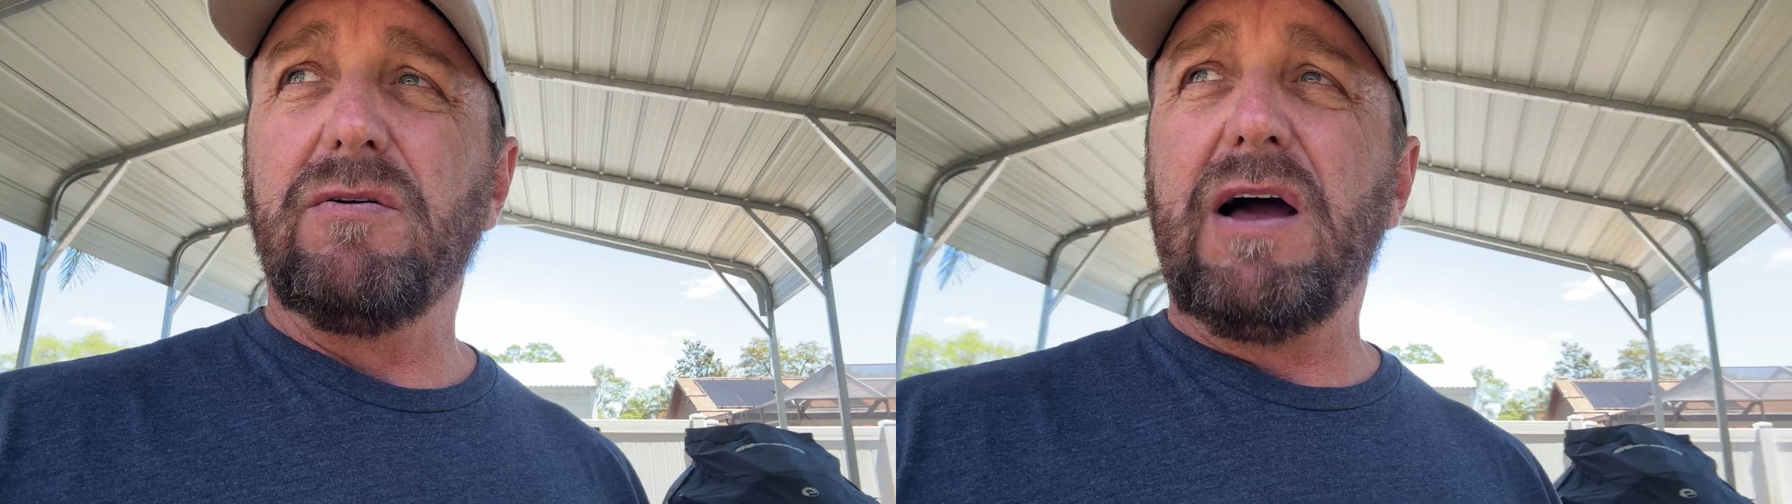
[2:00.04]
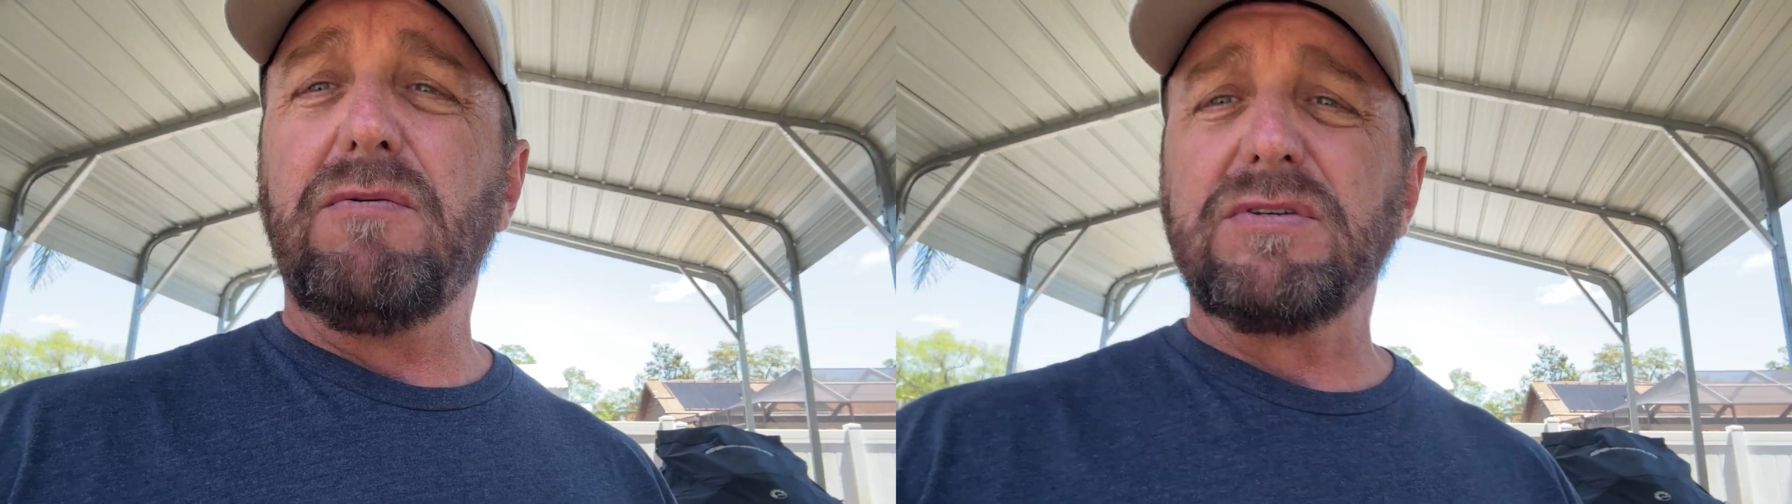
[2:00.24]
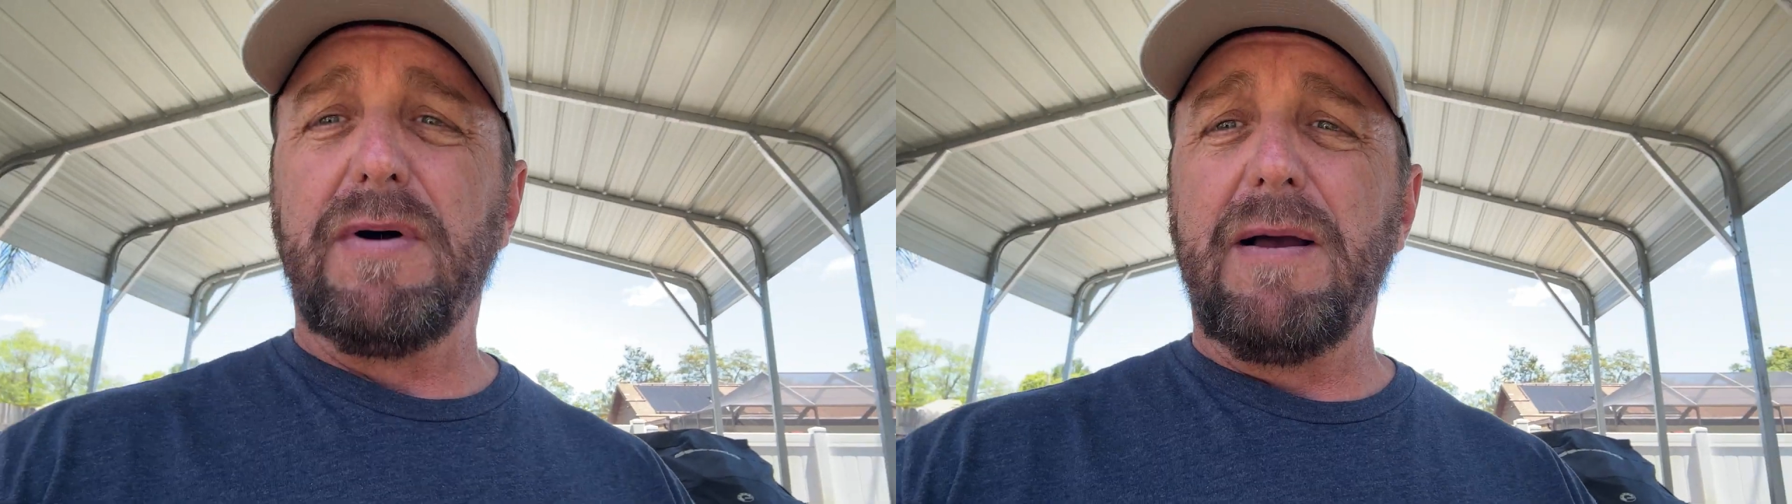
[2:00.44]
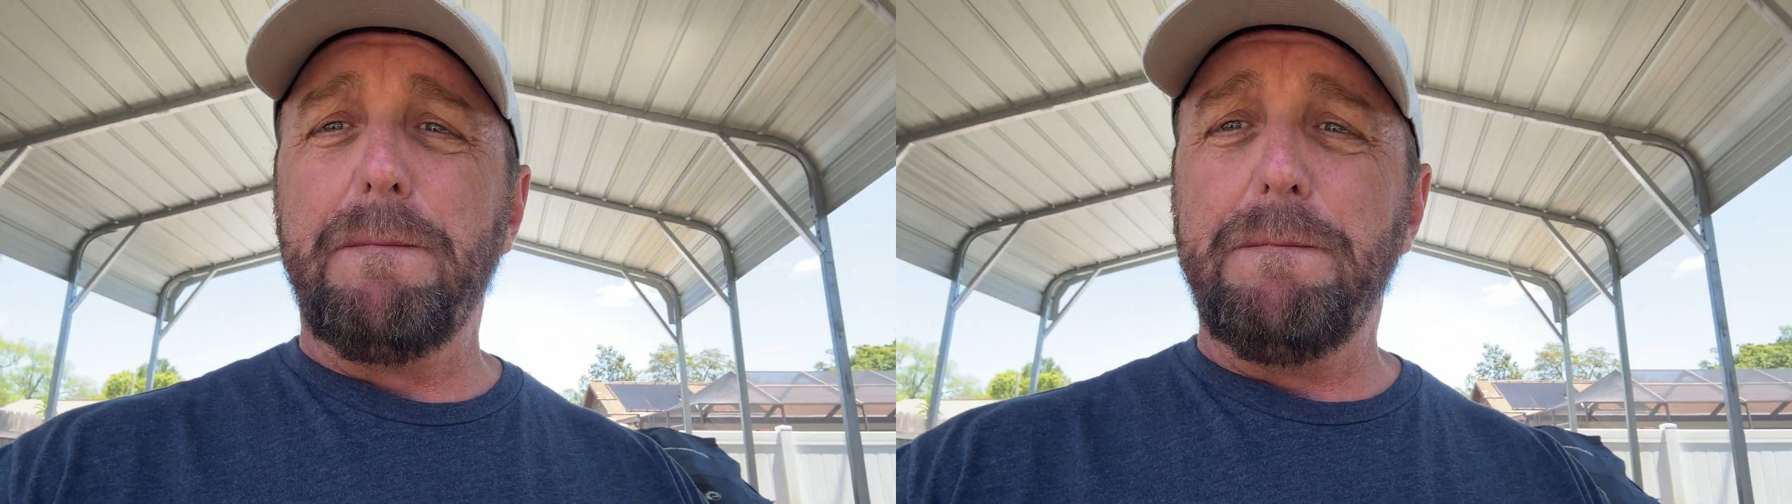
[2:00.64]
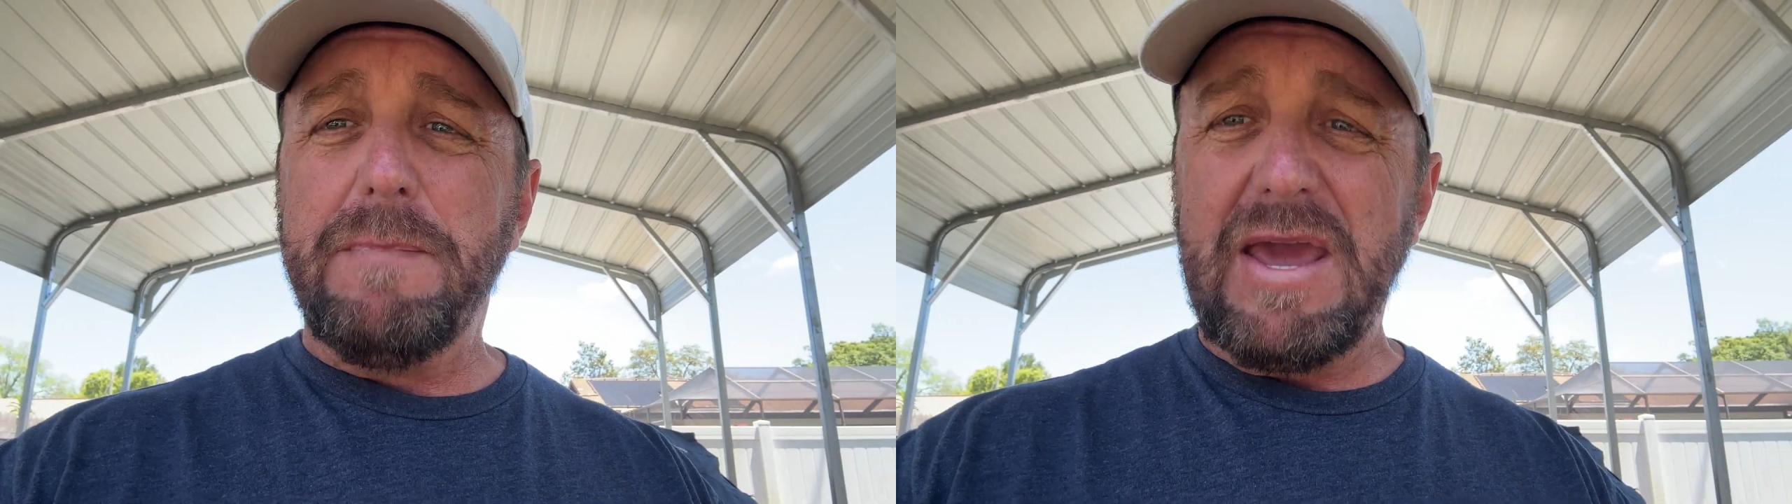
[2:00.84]
that was my
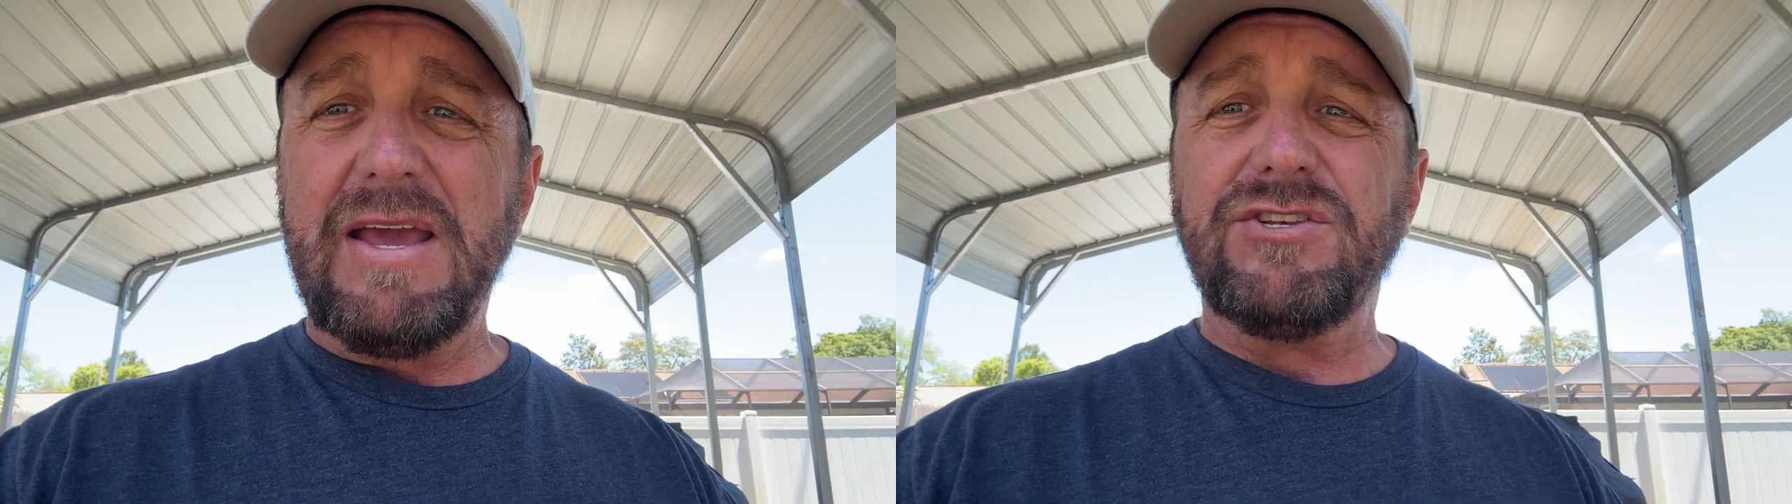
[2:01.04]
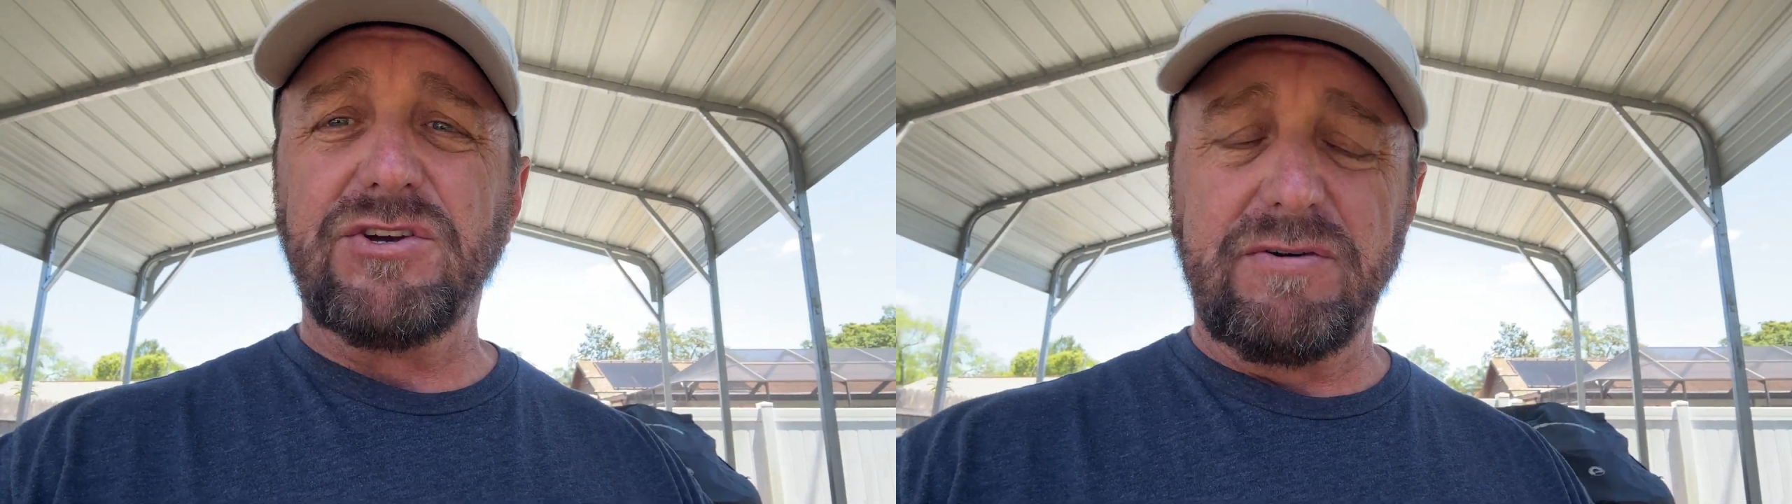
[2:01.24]
major